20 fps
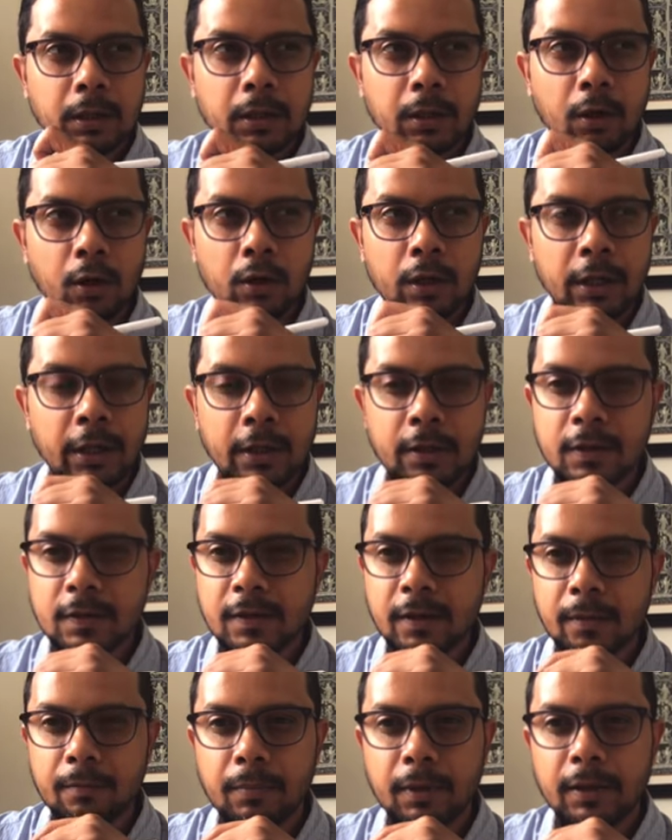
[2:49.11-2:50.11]
or late
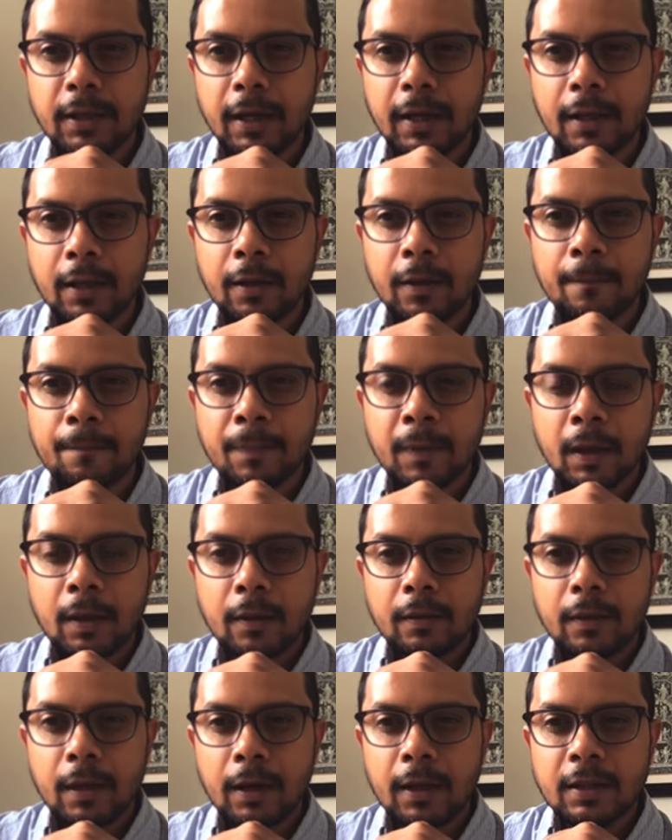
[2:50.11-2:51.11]
December
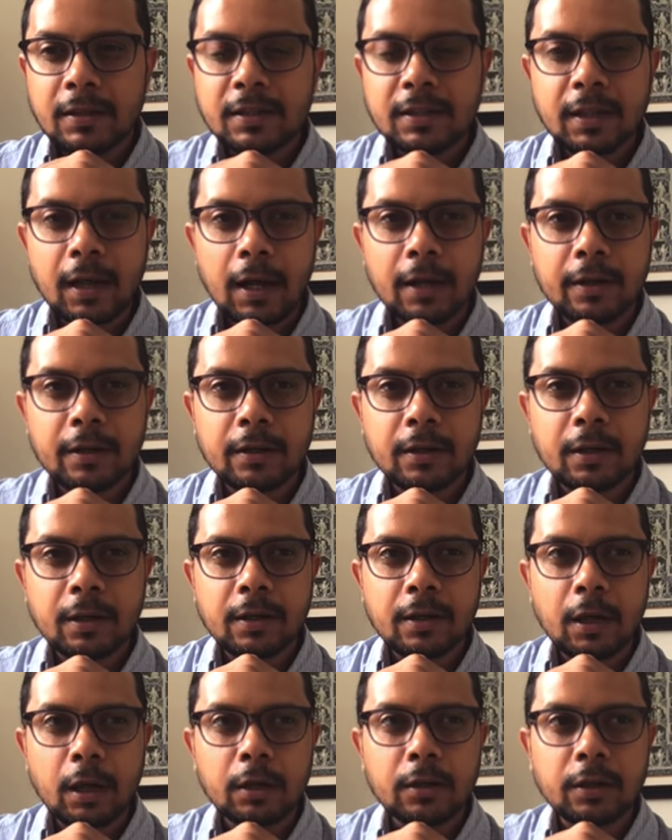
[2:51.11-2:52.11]
that I started
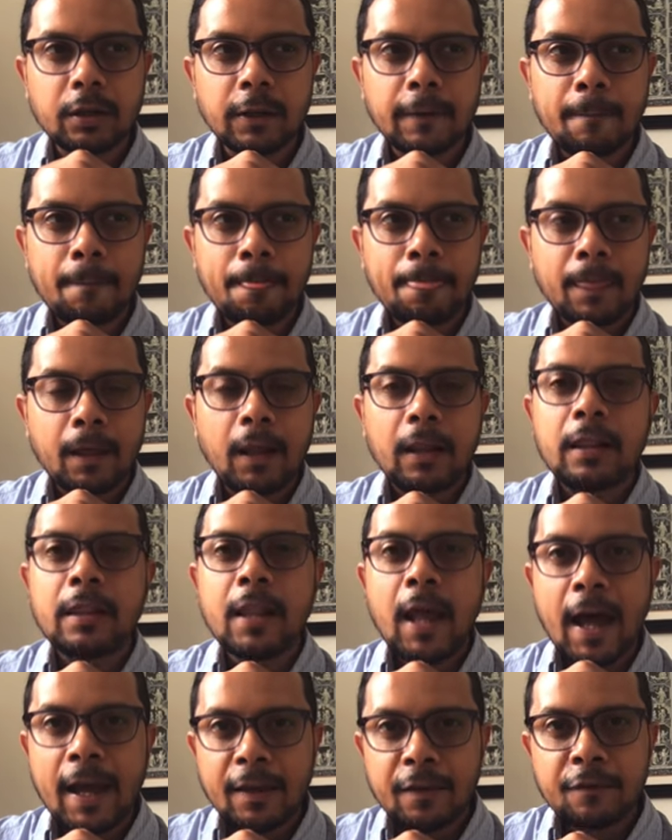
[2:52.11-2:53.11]
conducting
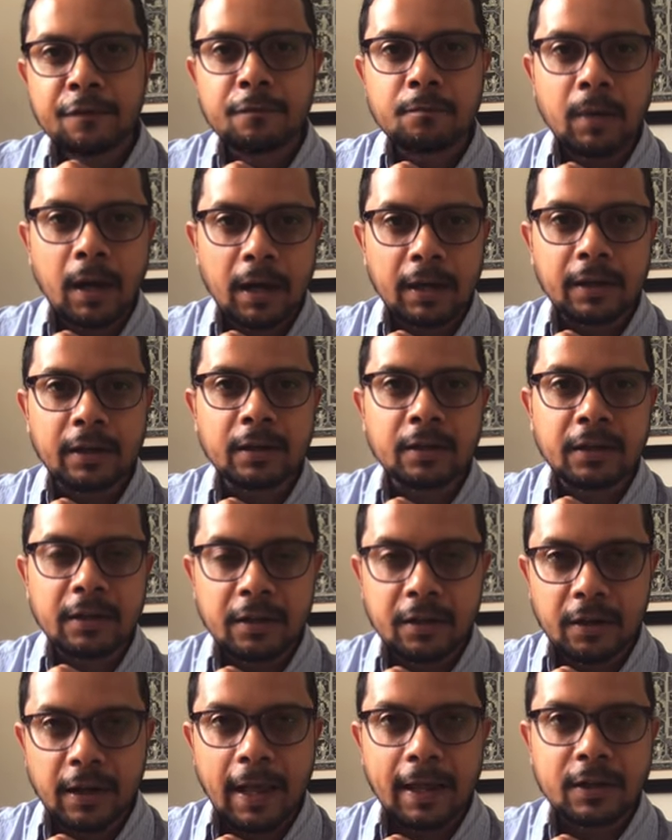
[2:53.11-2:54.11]
live market
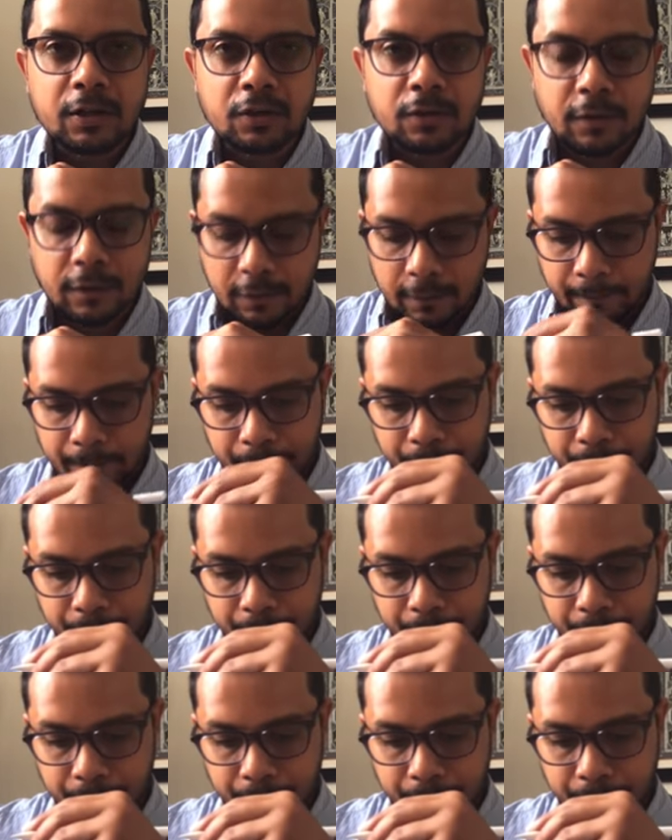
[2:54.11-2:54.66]
interactions.